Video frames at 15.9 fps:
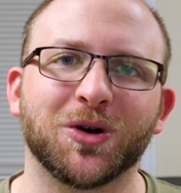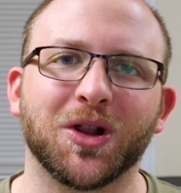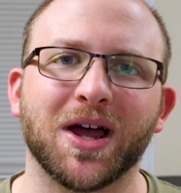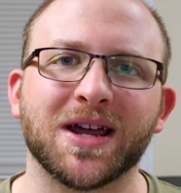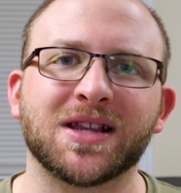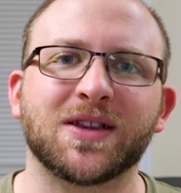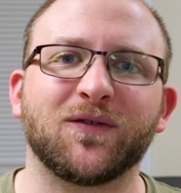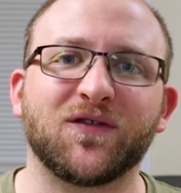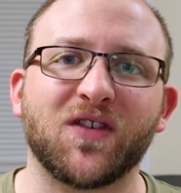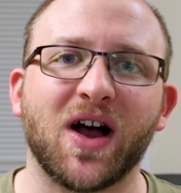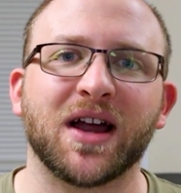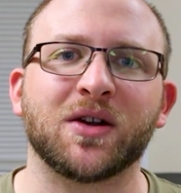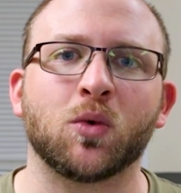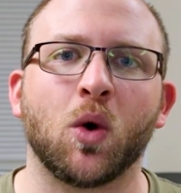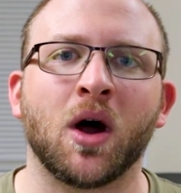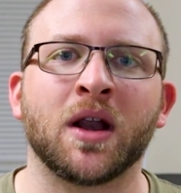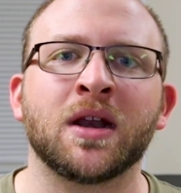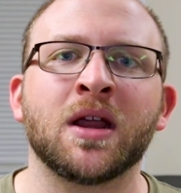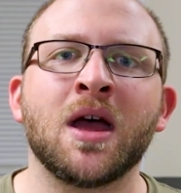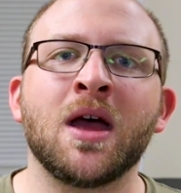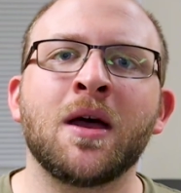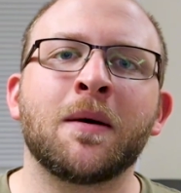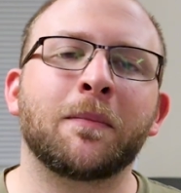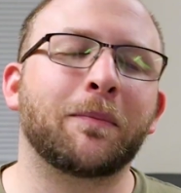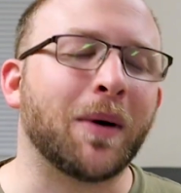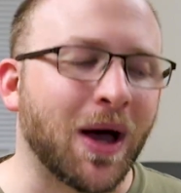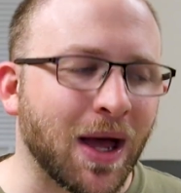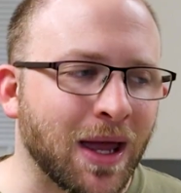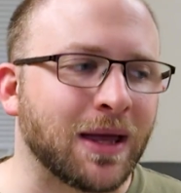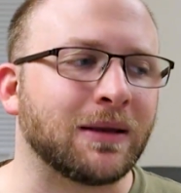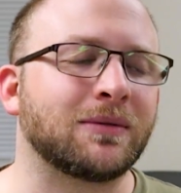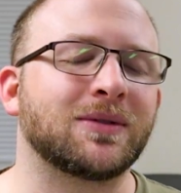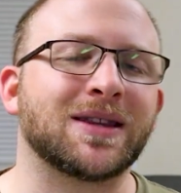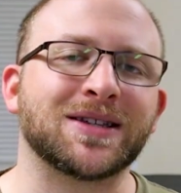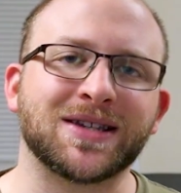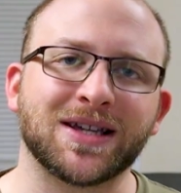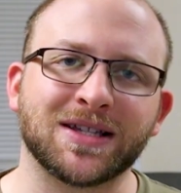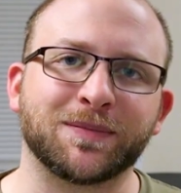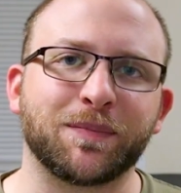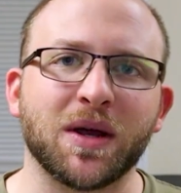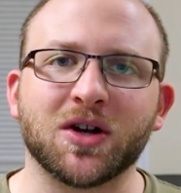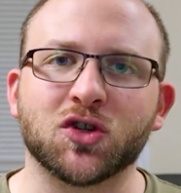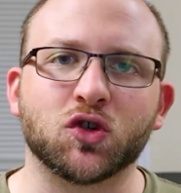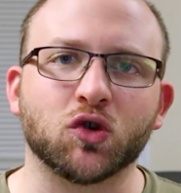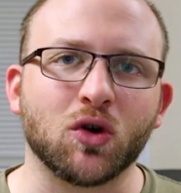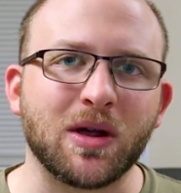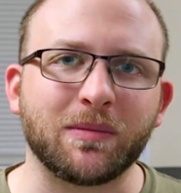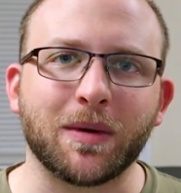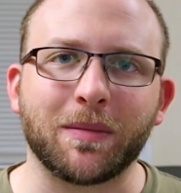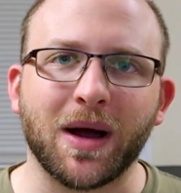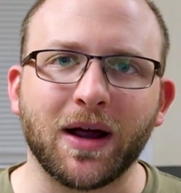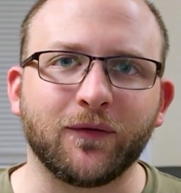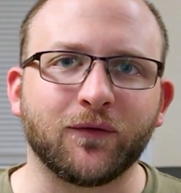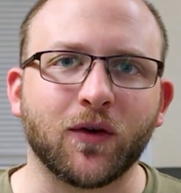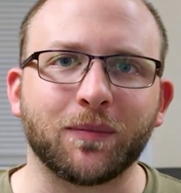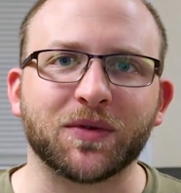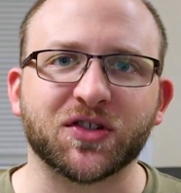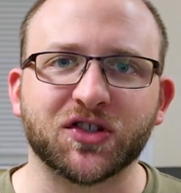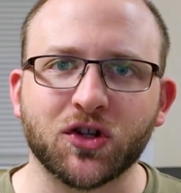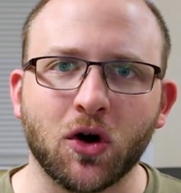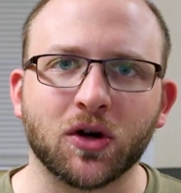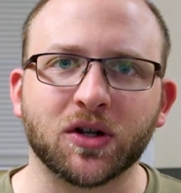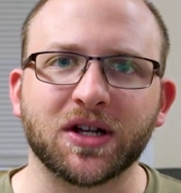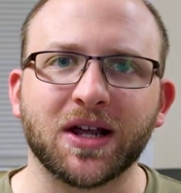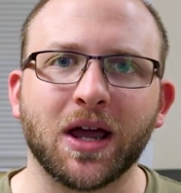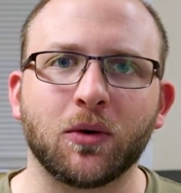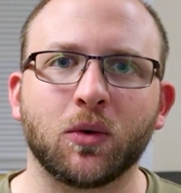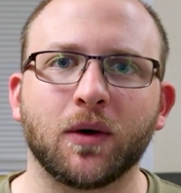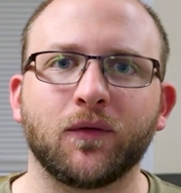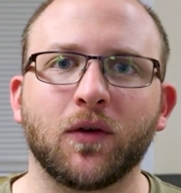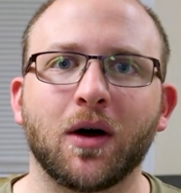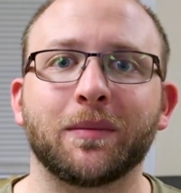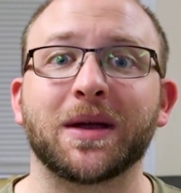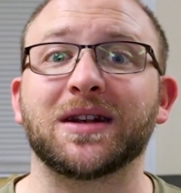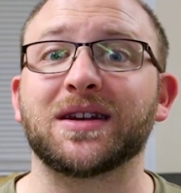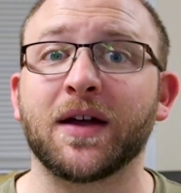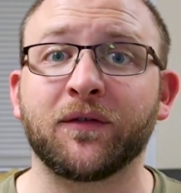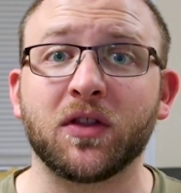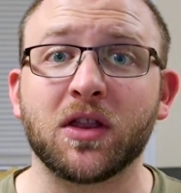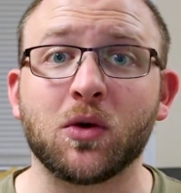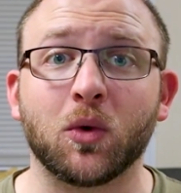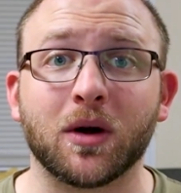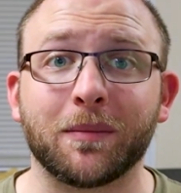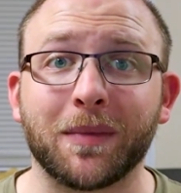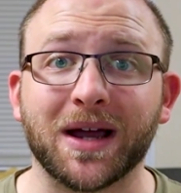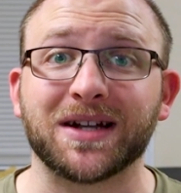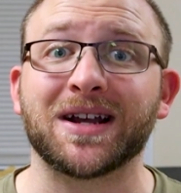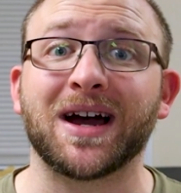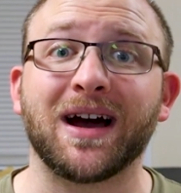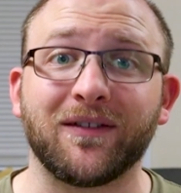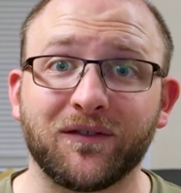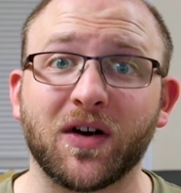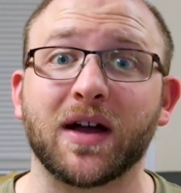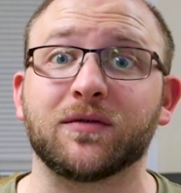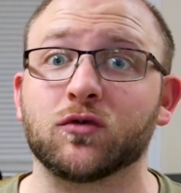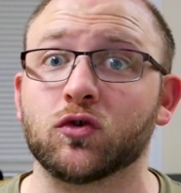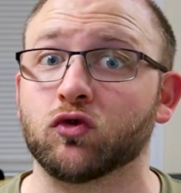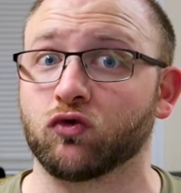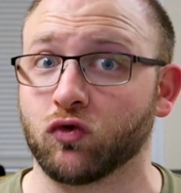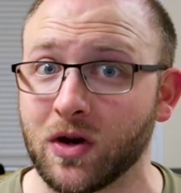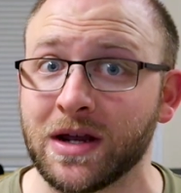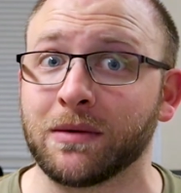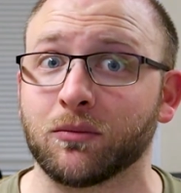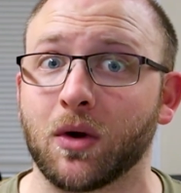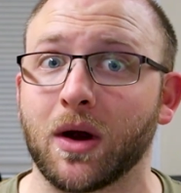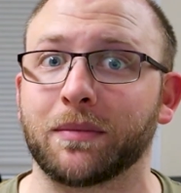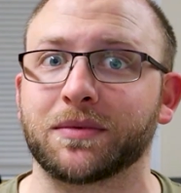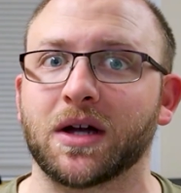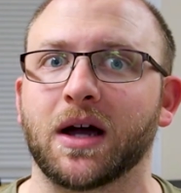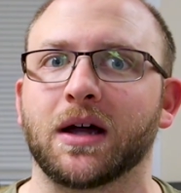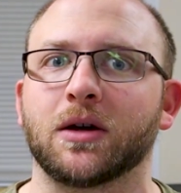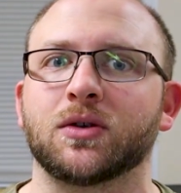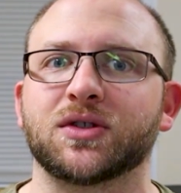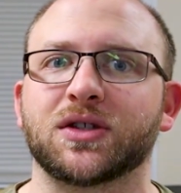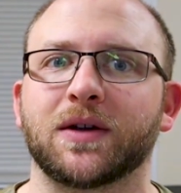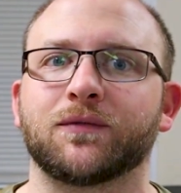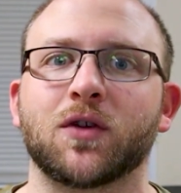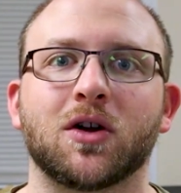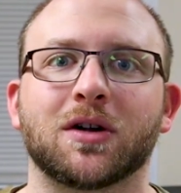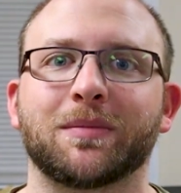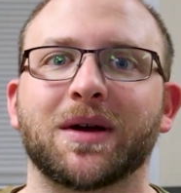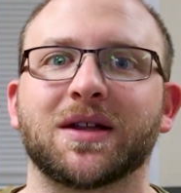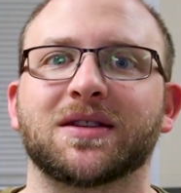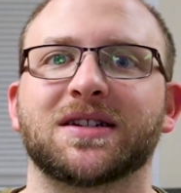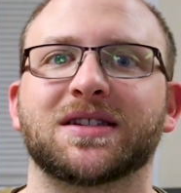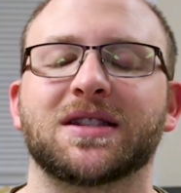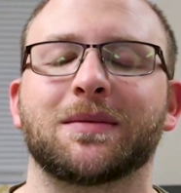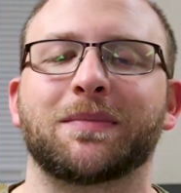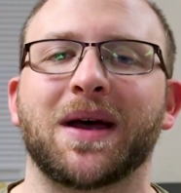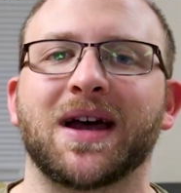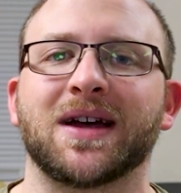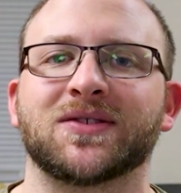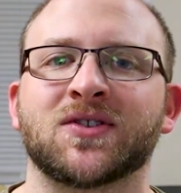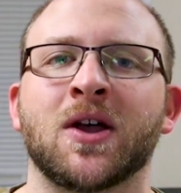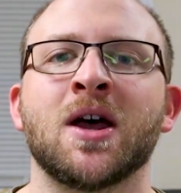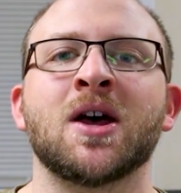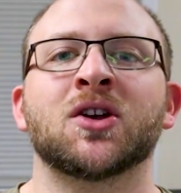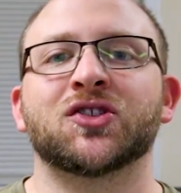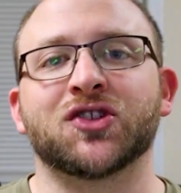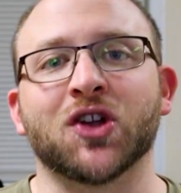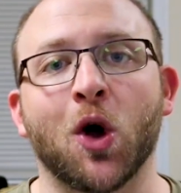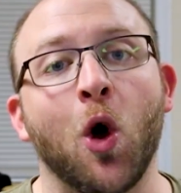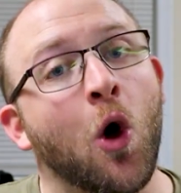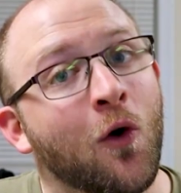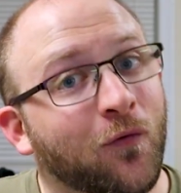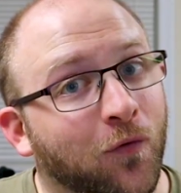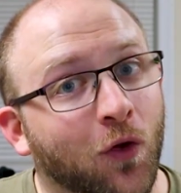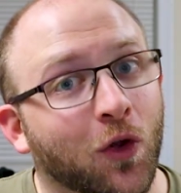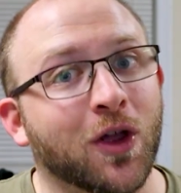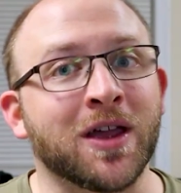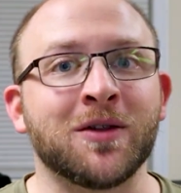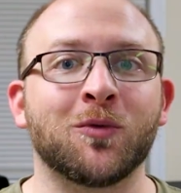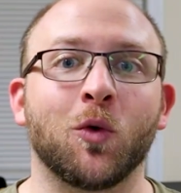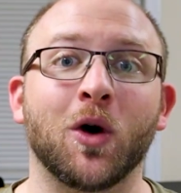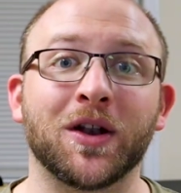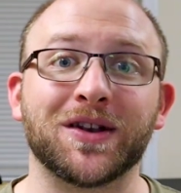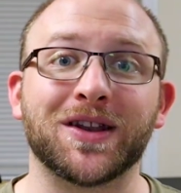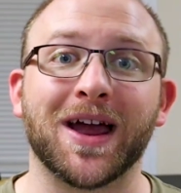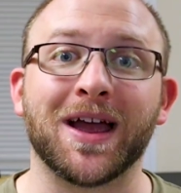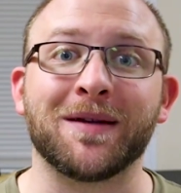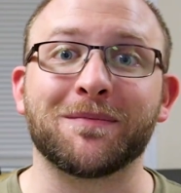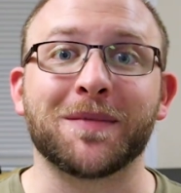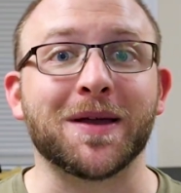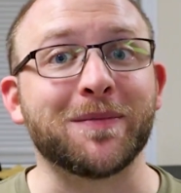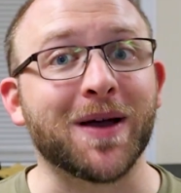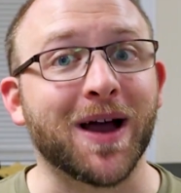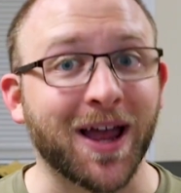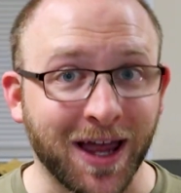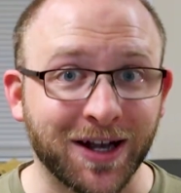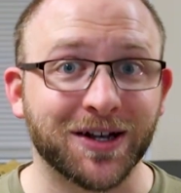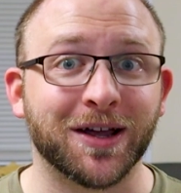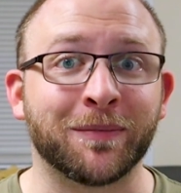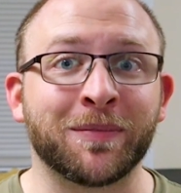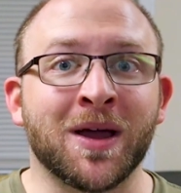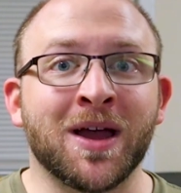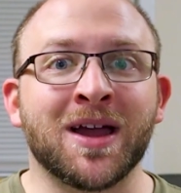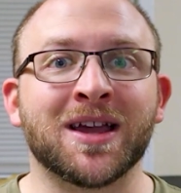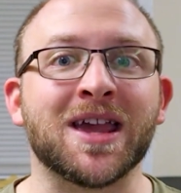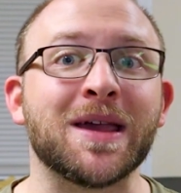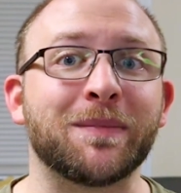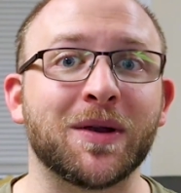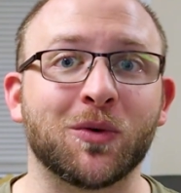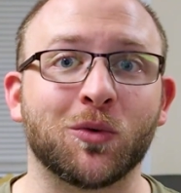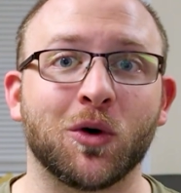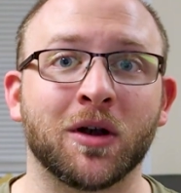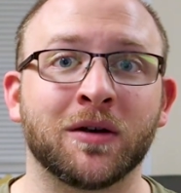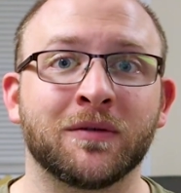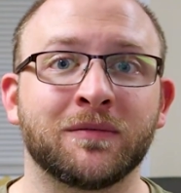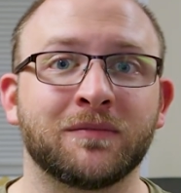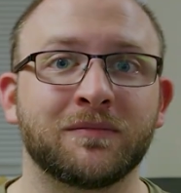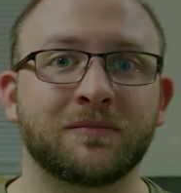would like to find one, but this has been a dream of mine from the start to get one of them, and definitely one of my top five dream reptiles. I've talked about this in the past. So hopefully one day, maybe I end up keeping one.